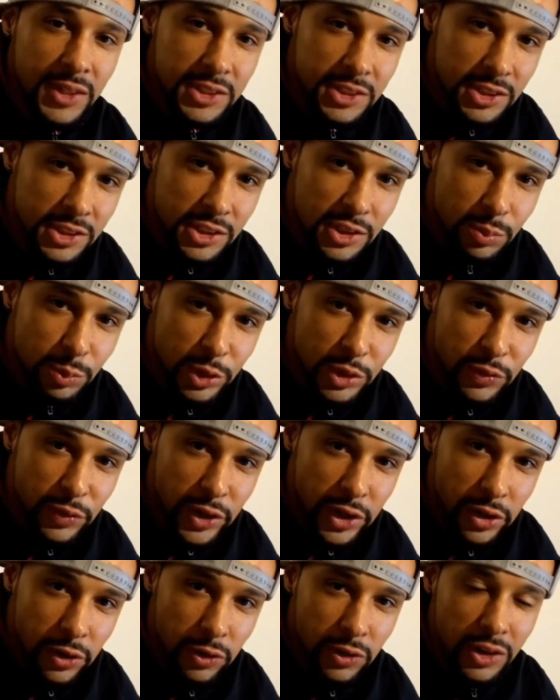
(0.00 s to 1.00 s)
The system was
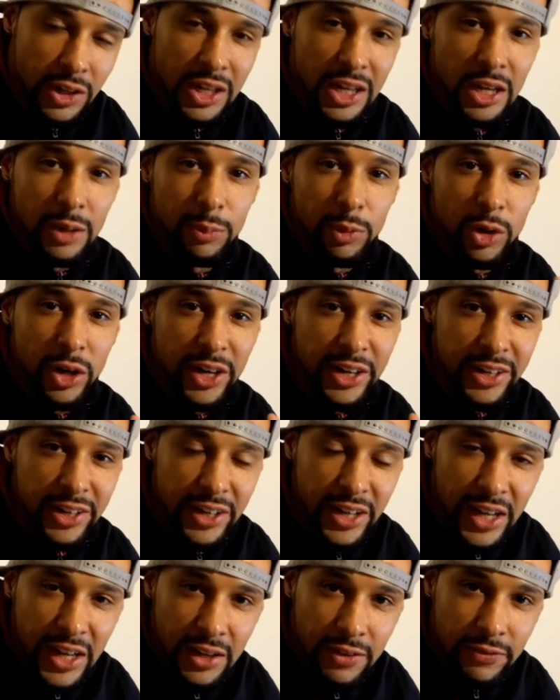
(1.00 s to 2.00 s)
very reliable. I
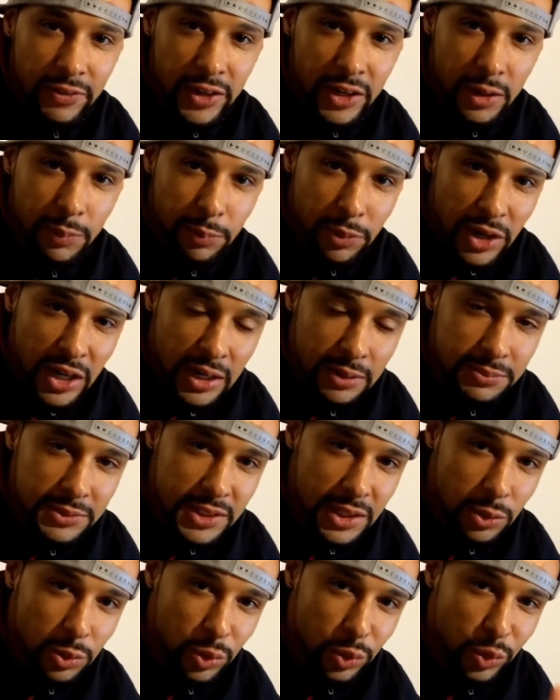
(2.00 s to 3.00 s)
didn't have any
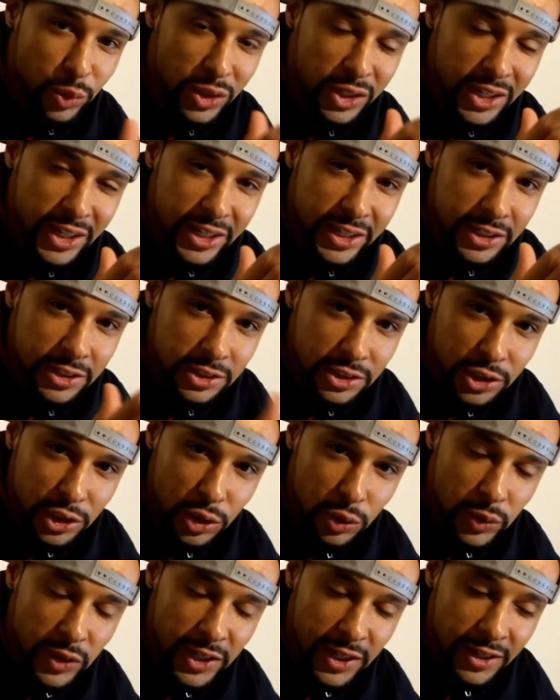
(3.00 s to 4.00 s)
problems that were related
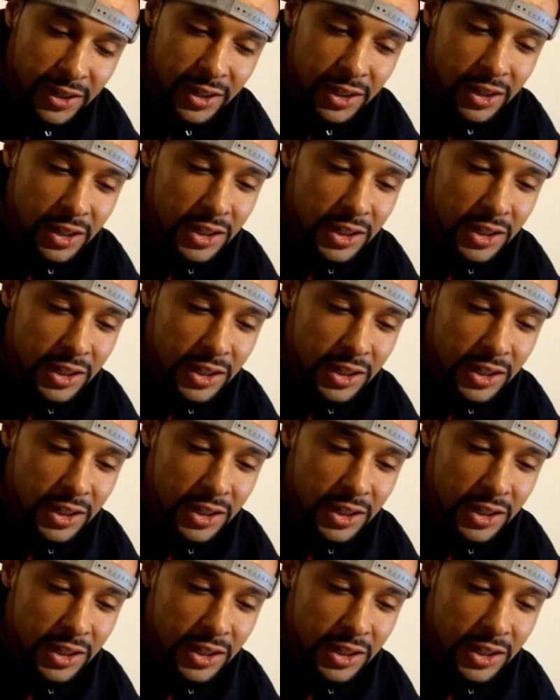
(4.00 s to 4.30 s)
to it.